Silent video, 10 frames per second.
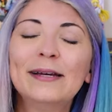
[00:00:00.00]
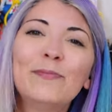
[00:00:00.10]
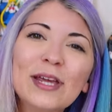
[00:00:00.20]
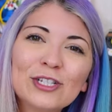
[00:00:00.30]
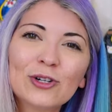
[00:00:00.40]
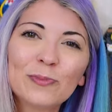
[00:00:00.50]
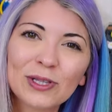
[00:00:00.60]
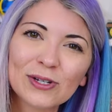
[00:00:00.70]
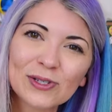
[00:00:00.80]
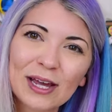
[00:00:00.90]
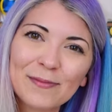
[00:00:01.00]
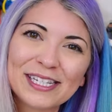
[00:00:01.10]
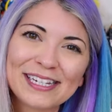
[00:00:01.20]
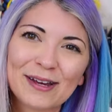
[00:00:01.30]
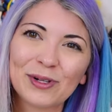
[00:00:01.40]
Make sure to put those
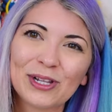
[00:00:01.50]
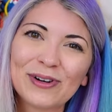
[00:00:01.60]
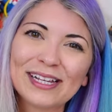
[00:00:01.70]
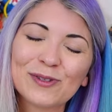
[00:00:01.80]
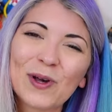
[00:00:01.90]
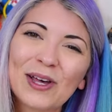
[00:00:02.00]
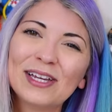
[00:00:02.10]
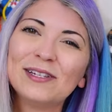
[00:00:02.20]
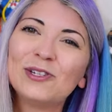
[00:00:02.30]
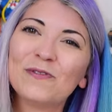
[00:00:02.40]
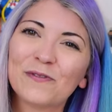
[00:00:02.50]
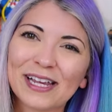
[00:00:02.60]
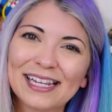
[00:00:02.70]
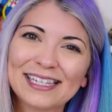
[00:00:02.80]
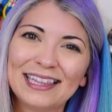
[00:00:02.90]
comments down below as well, and don't
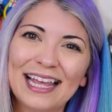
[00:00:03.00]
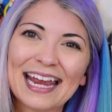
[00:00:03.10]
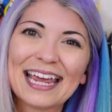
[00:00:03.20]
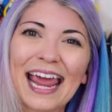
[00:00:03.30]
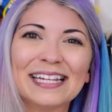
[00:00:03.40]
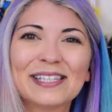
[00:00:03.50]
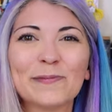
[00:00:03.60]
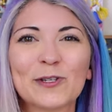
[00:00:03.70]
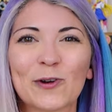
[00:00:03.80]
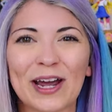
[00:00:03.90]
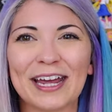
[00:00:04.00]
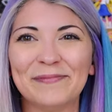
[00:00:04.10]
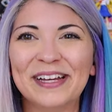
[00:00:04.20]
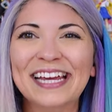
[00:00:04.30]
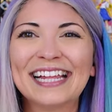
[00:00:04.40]
forget to like and
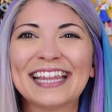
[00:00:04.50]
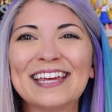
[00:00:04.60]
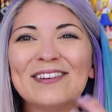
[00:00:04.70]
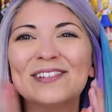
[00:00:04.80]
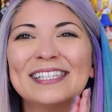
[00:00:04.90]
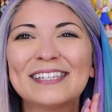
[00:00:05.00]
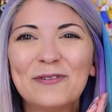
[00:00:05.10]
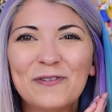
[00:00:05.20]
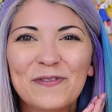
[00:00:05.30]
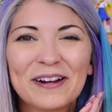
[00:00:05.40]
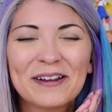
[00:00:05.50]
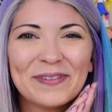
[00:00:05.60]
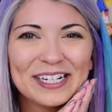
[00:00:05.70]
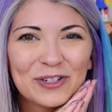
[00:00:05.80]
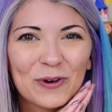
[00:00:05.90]
subscribe. Thank you so very
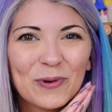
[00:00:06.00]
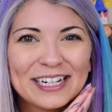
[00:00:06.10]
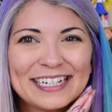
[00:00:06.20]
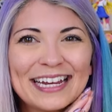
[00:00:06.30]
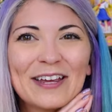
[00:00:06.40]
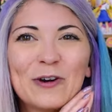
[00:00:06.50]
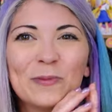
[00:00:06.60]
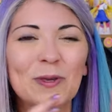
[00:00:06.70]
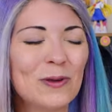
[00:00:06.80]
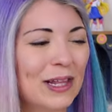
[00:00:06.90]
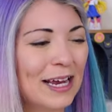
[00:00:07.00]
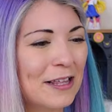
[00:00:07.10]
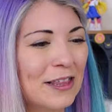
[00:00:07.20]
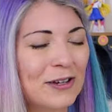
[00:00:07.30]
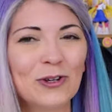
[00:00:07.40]
much for watching. I hope you
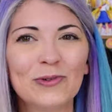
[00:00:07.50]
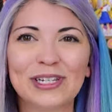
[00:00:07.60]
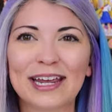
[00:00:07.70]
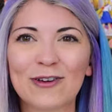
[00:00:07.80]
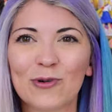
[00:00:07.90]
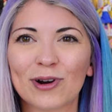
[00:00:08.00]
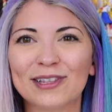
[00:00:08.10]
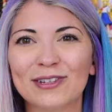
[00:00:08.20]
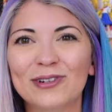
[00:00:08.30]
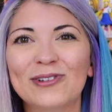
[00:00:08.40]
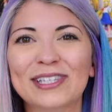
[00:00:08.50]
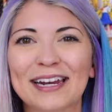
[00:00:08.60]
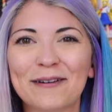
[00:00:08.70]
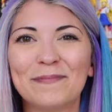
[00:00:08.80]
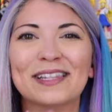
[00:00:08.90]
like the new decor and the new
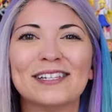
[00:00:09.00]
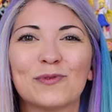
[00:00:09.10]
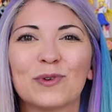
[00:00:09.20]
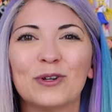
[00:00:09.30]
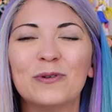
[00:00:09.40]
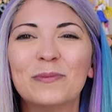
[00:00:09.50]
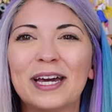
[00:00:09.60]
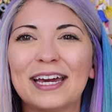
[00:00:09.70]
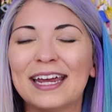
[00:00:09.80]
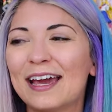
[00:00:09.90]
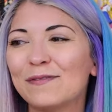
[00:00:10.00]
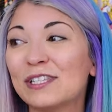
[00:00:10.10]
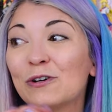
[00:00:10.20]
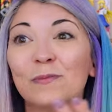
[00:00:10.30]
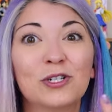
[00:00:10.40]
setup in this room. I have
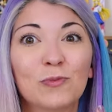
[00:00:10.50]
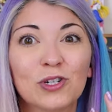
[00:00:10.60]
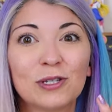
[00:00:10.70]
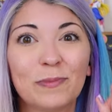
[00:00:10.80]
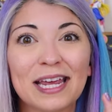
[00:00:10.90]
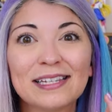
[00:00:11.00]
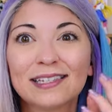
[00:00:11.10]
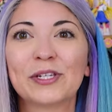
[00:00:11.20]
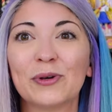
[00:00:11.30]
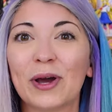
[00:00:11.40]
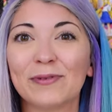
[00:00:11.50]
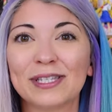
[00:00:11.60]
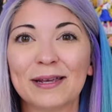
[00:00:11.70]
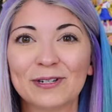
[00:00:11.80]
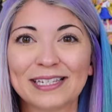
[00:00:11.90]
so much more space, so I
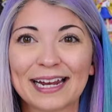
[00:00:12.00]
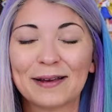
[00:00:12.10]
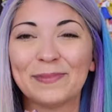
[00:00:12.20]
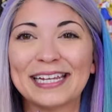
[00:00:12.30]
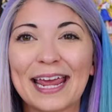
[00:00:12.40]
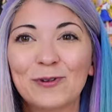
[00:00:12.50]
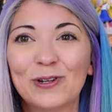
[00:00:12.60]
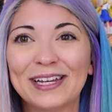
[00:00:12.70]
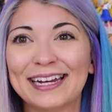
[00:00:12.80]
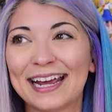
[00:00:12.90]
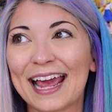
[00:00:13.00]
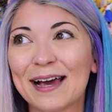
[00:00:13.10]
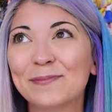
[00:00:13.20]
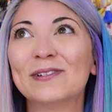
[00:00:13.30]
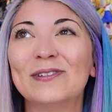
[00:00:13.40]
was able to set up a table and I
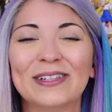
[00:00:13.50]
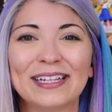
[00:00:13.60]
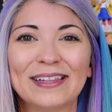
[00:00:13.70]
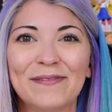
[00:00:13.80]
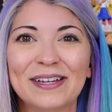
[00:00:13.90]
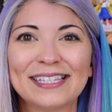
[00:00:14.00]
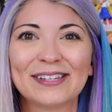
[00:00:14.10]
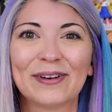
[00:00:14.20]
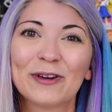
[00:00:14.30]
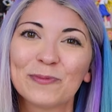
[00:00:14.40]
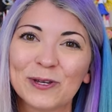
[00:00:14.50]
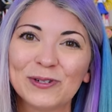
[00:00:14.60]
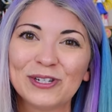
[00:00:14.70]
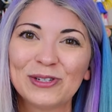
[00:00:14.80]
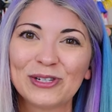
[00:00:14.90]
absolutely love it, so I hope
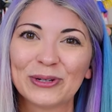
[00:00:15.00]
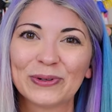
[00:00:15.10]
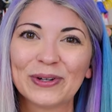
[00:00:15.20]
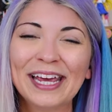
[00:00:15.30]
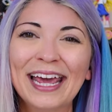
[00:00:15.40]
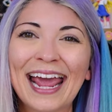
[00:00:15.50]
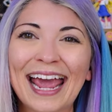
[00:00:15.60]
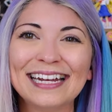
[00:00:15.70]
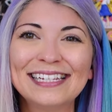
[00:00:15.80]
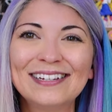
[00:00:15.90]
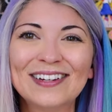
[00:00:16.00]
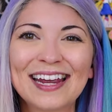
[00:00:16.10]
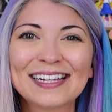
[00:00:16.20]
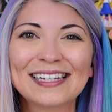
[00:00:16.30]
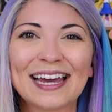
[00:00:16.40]
you do too. And until
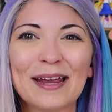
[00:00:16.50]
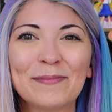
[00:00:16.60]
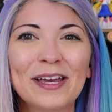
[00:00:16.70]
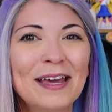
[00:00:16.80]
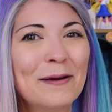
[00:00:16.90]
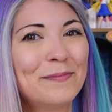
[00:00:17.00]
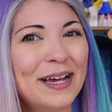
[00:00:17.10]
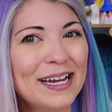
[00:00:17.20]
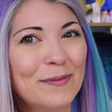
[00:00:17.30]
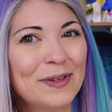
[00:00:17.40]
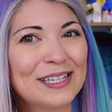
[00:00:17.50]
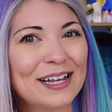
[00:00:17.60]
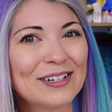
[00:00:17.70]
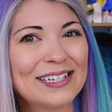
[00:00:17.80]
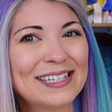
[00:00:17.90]
next time, my name is
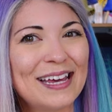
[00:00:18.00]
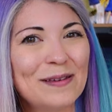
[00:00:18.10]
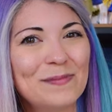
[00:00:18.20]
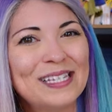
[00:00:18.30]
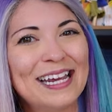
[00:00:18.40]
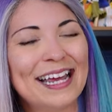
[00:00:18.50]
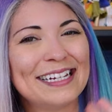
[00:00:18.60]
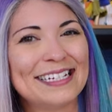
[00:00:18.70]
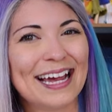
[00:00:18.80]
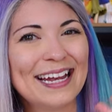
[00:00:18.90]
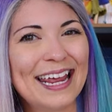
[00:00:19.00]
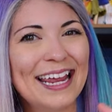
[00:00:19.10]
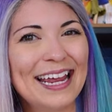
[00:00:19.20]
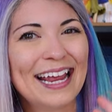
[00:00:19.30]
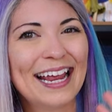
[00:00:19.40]
Sailor Snubs. Jaa-tay!